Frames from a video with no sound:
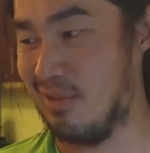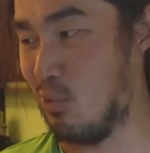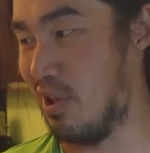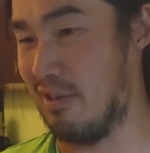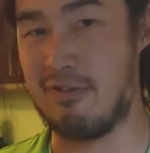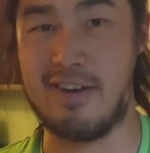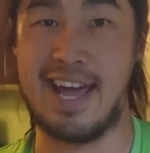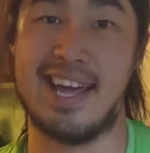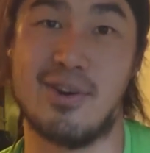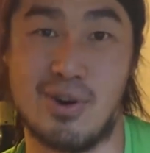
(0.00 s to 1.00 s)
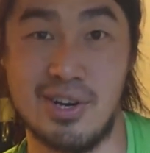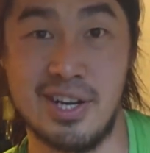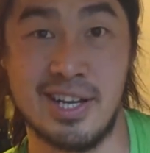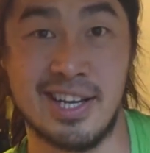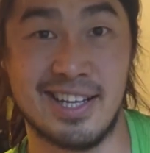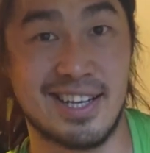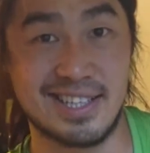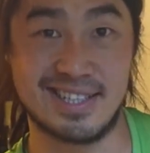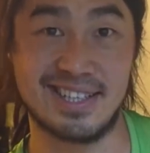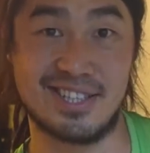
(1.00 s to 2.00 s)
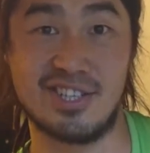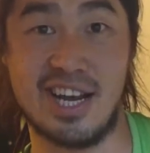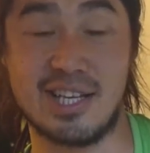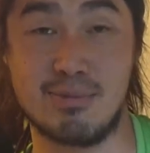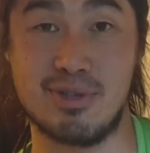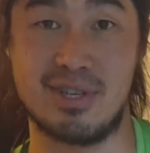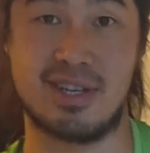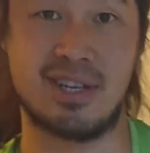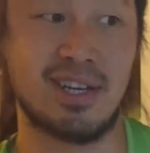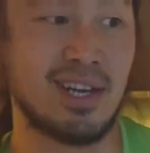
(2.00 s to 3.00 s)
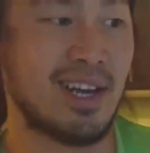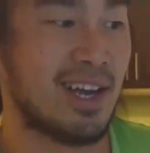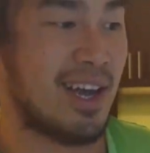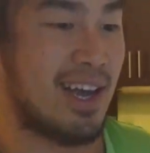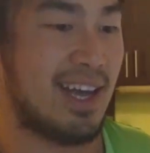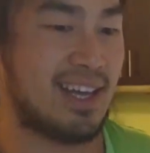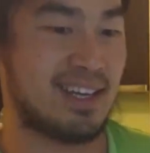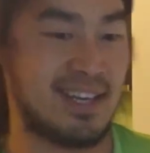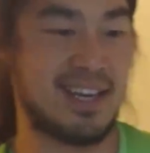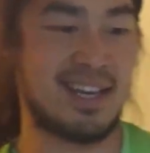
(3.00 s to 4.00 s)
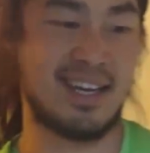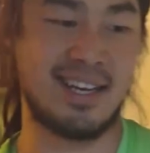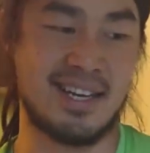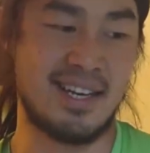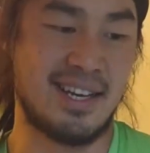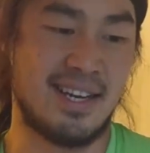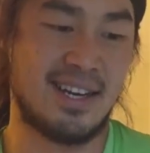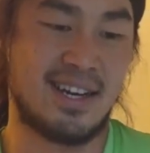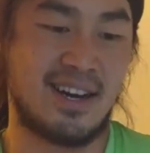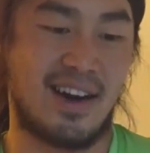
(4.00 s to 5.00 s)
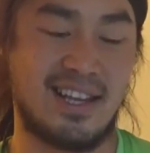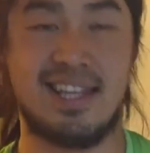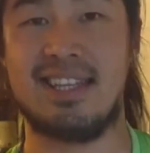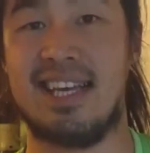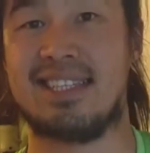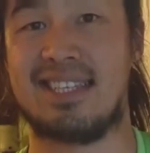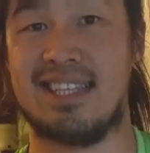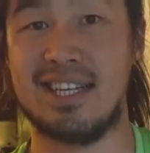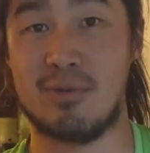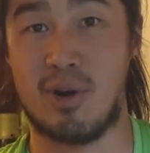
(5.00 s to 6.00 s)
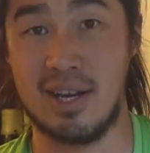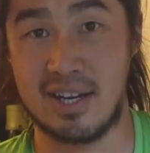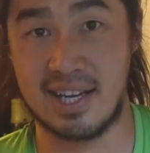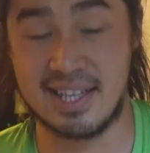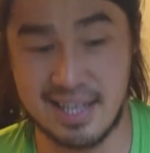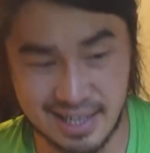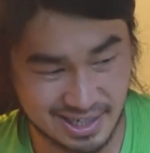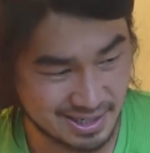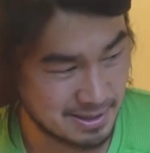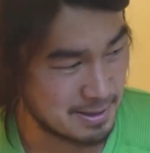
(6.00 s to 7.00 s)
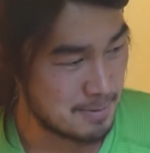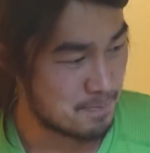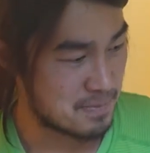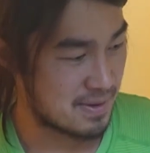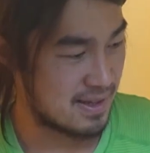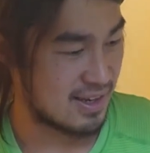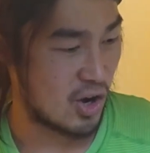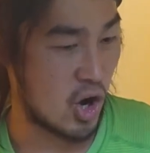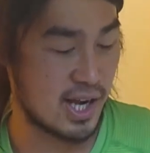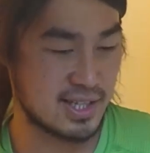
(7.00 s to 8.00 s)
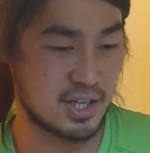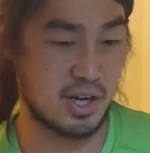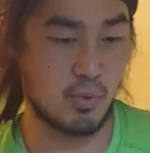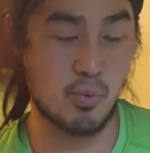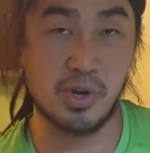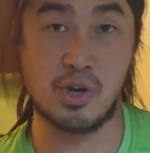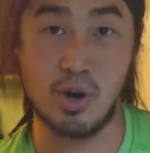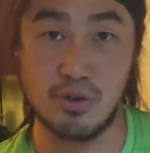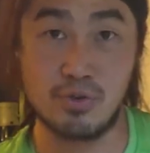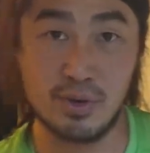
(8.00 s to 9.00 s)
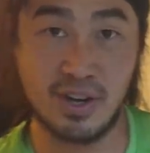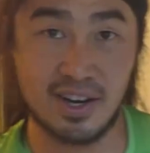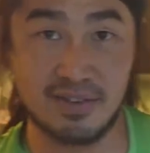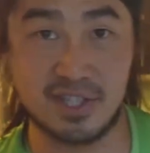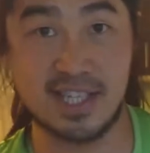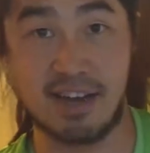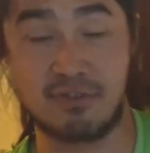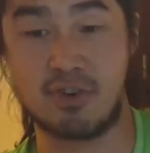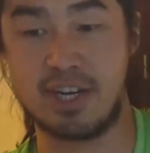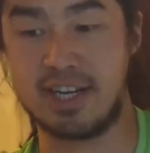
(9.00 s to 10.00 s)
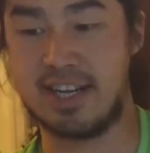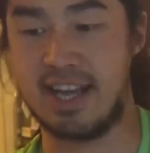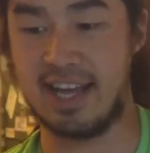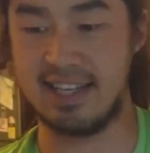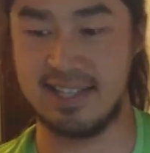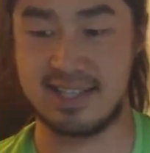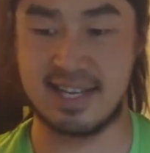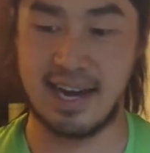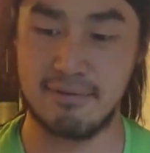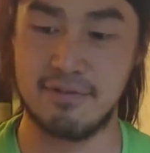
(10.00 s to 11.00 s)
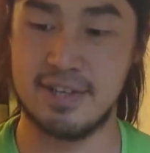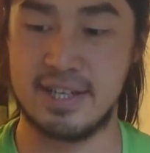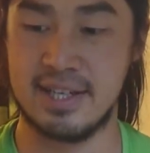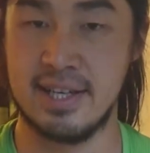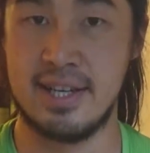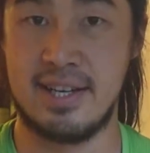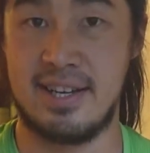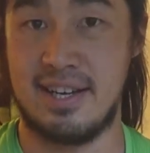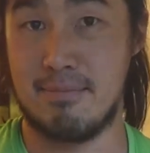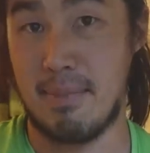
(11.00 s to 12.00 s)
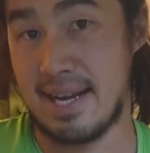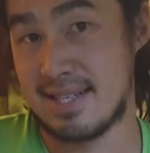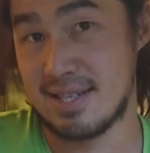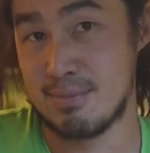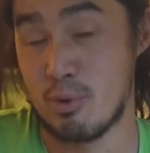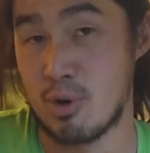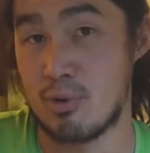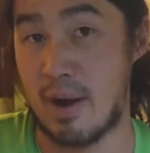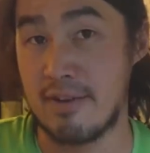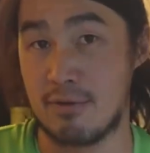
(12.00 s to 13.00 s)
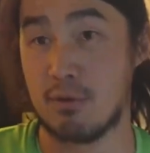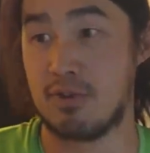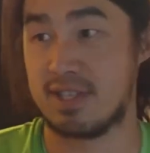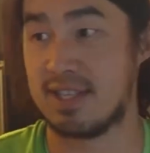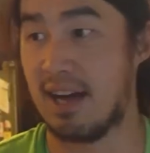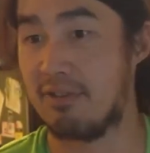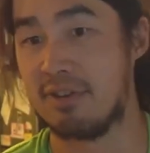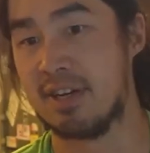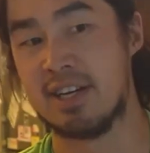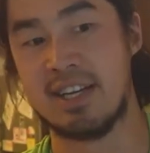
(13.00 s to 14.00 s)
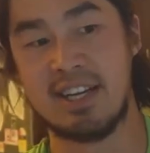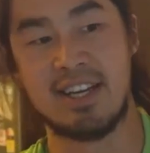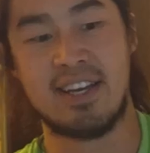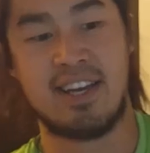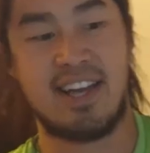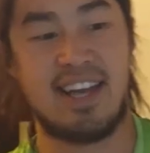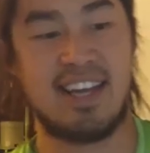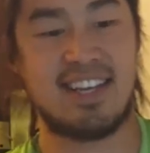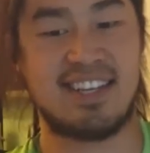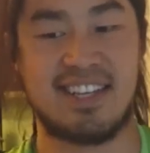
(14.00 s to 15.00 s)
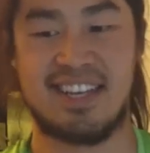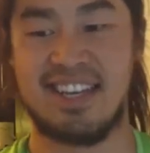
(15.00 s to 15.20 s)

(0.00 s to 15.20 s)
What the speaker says: with a fan on, listening to jazz music. And I think that's the thing, right? Like, you know, when we go through kind of suffering and discomfort, it makes us more grateful for stuff. And